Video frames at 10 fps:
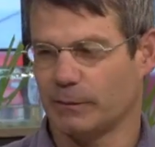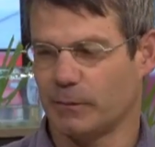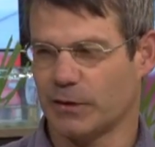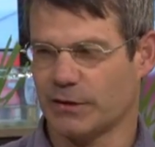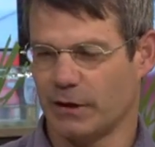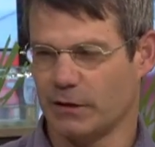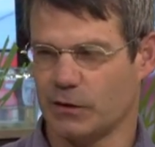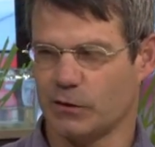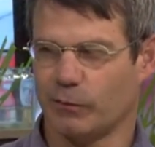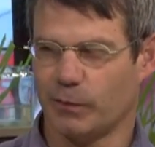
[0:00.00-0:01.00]
the
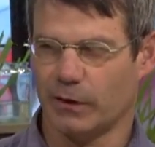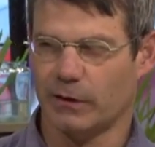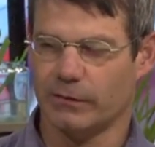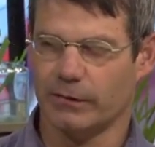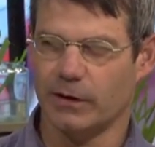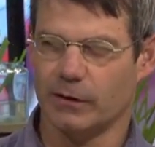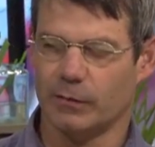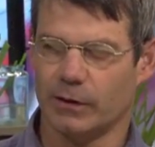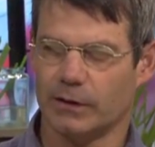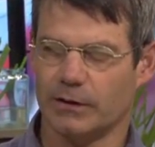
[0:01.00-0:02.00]
percentage of paraffin,
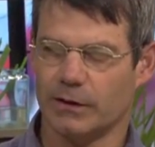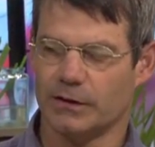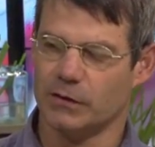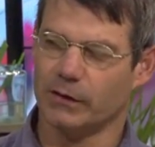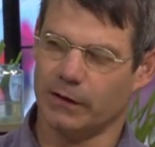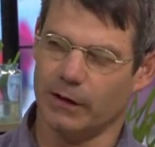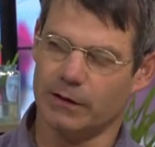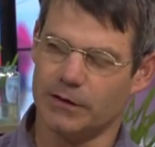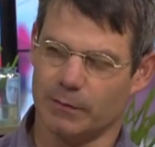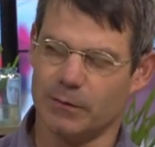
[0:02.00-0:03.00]
but yes, you
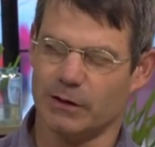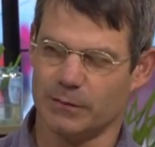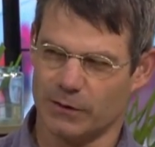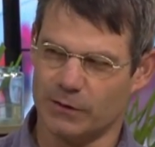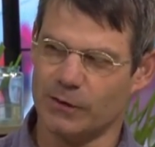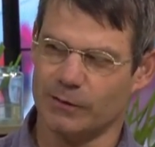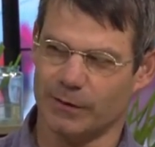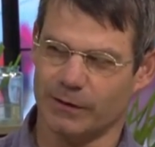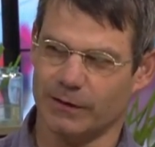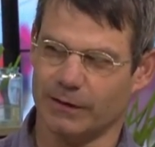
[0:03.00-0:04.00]
can sometimes
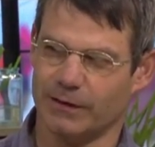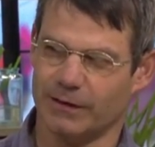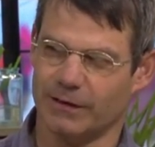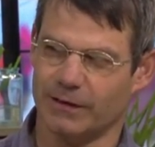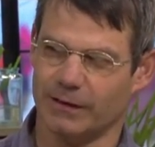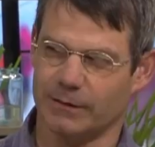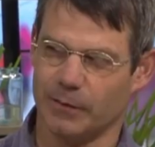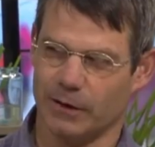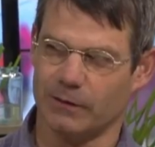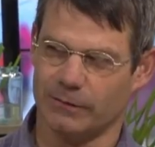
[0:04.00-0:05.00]
determine that
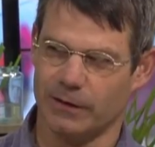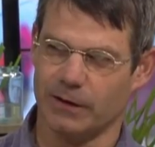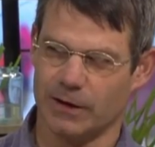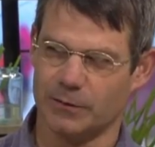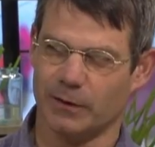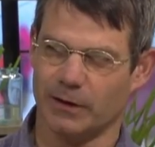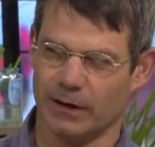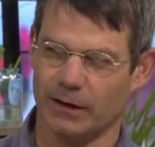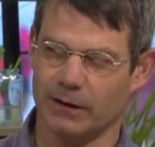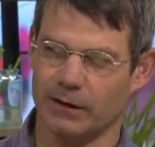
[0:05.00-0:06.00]
paraffin has been
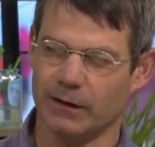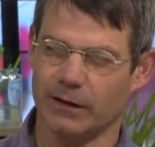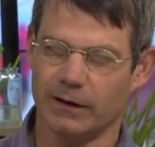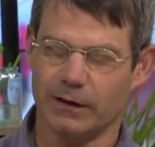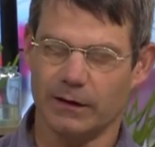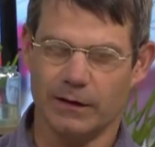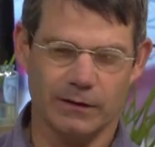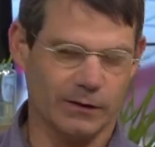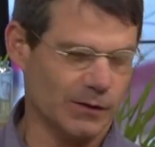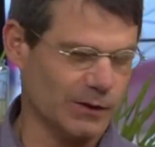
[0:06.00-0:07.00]
added.
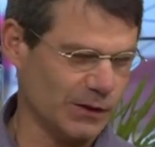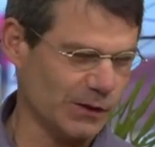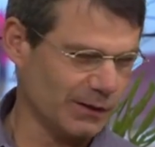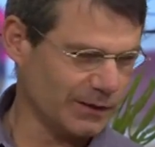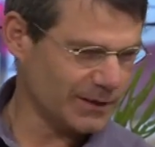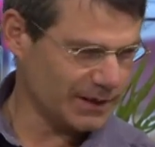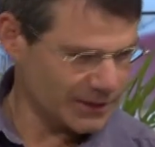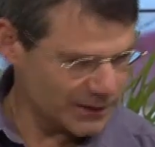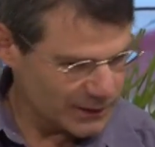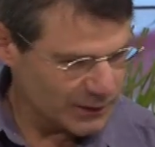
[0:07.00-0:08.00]
The traditional
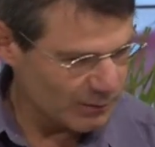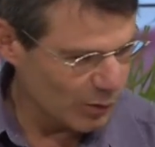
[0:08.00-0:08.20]
test is the